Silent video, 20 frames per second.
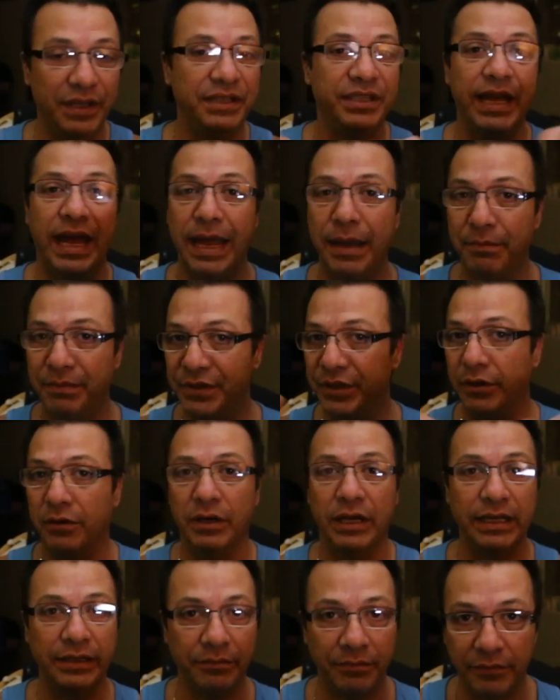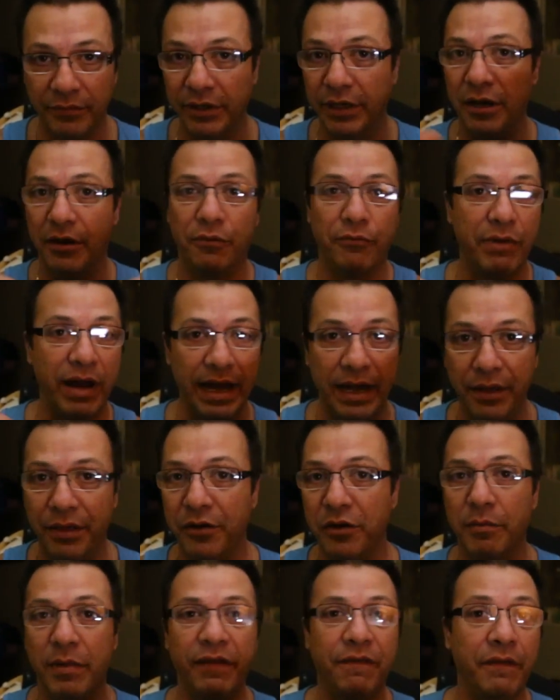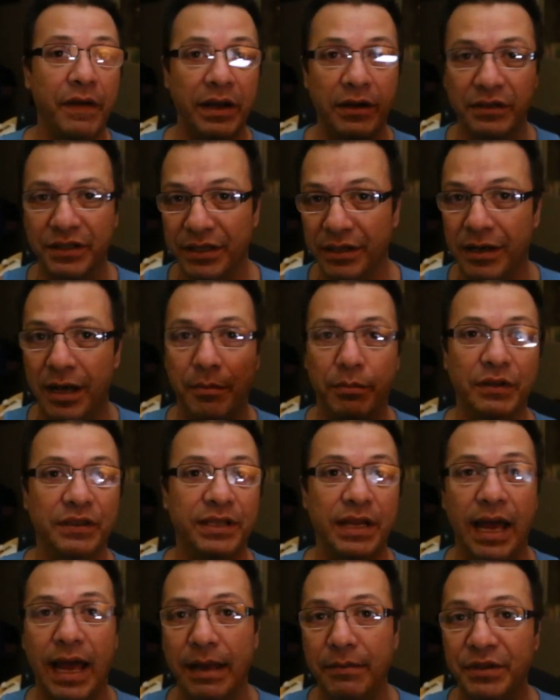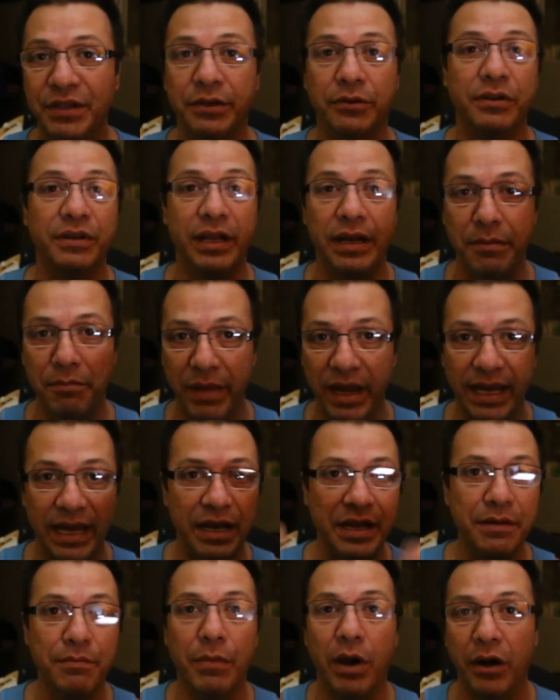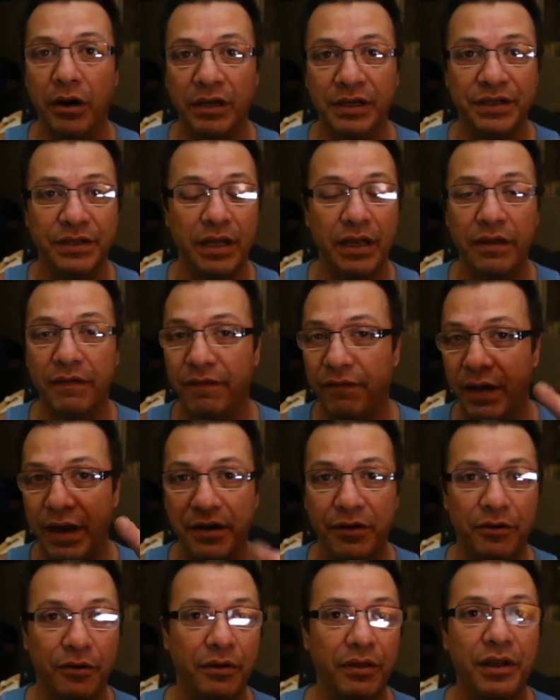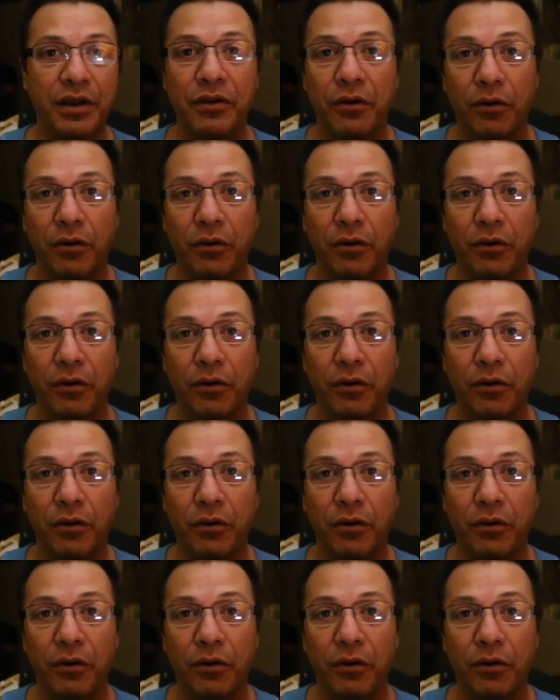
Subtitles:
so I ran it through my fingers a couple times so it didn't make any marks on the fender or the door.